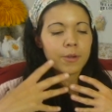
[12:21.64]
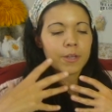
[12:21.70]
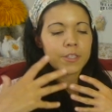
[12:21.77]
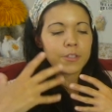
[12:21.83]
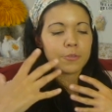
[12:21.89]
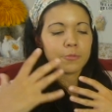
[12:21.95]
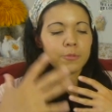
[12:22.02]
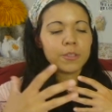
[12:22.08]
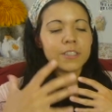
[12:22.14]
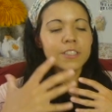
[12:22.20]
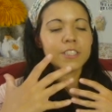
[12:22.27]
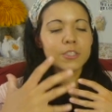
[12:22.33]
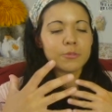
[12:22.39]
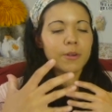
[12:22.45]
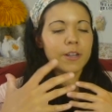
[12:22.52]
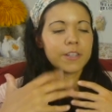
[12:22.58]
when you're
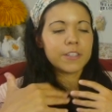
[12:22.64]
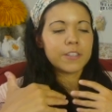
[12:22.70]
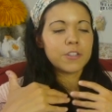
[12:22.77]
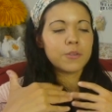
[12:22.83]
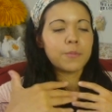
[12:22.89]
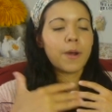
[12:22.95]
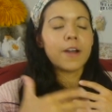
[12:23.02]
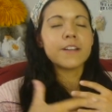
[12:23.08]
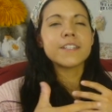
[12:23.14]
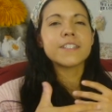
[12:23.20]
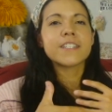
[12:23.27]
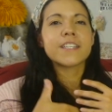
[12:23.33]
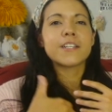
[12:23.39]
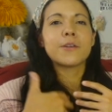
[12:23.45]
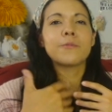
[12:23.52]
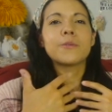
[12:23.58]
really drunk, your
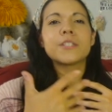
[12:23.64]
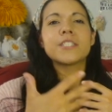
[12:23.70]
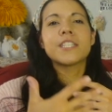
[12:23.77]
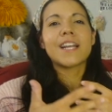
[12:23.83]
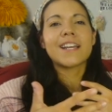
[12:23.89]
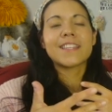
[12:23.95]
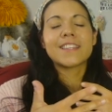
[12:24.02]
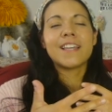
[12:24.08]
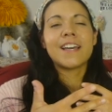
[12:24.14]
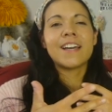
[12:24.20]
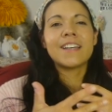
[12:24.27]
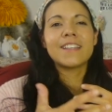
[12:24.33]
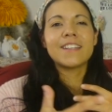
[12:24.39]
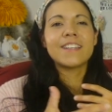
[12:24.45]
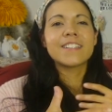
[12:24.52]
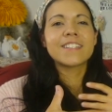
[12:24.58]
body's going to reject
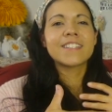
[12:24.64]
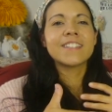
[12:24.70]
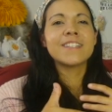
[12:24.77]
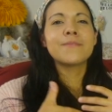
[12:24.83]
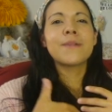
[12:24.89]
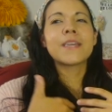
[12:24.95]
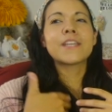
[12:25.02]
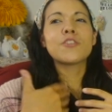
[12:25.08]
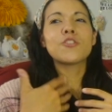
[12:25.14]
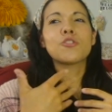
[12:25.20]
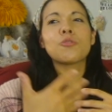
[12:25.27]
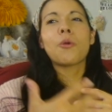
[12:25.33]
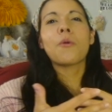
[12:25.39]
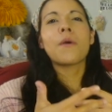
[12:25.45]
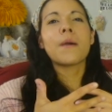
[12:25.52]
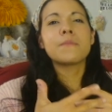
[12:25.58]
that and it's going to make you
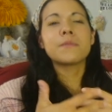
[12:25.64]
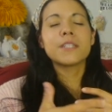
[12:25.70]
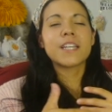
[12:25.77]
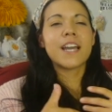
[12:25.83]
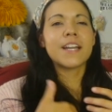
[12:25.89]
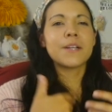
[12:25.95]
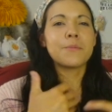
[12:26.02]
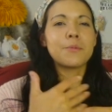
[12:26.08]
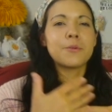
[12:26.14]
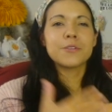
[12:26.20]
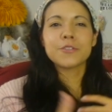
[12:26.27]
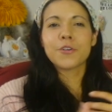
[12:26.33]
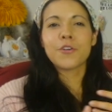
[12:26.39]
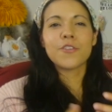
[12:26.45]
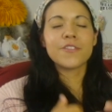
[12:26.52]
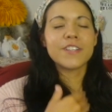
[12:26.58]
throw up to kind of
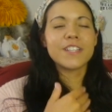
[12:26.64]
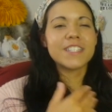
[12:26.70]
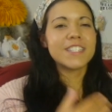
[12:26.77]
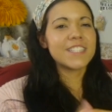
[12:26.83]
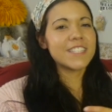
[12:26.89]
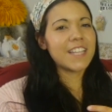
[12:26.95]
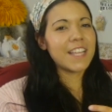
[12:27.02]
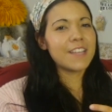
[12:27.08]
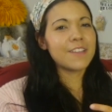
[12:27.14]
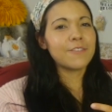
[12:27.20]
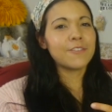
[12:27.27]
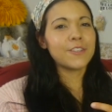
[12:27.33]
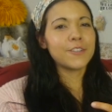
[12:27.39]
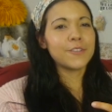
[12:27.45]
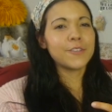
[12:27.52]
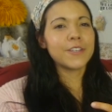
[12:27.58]
preserve and
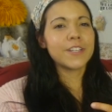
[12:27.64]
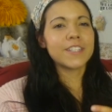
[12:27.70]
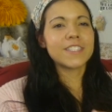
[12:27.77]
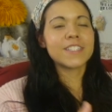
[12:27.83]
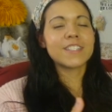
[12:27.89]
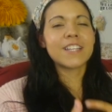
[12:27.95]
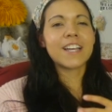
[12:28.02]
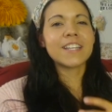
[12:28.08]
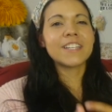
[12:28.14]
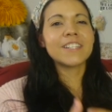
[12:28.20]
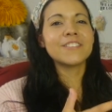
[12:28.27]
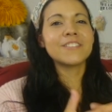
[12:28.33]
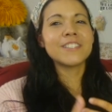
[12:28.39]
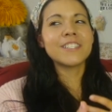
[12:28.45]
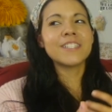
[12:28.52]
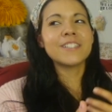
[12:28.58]
save you. Cause
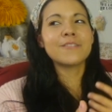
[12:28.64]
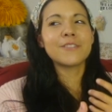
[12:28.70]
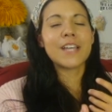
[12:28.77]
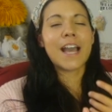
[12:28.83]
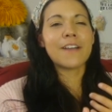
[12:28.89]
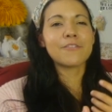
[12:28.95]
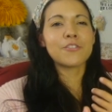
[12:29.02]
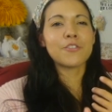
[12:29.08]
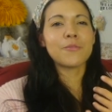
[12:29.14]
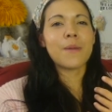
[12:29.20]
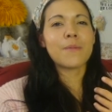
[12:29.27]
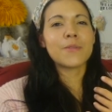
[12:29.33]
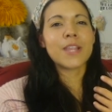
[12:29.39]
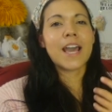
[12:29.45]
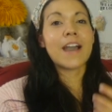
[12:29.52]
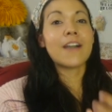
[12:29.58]
technically we have to
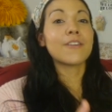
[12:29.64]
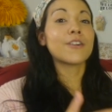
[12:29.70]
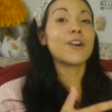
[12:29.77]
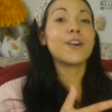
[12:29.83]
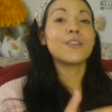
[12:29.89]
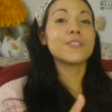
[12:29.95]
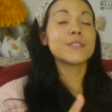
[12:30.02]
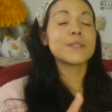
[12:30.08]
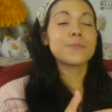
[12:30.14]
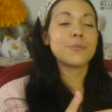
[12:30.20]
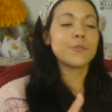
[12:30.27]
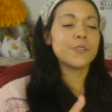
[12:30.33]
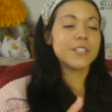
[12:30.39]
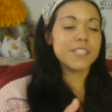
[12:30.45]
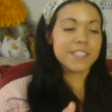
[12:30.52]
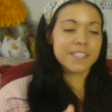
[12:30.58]
remember that alcohol is
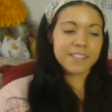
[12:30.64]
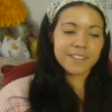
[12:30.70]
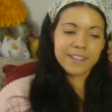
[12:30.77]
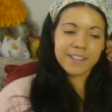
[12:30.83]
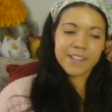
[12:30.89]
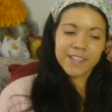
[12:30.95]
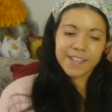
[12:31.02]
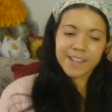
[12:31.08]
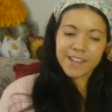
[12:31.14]
poison.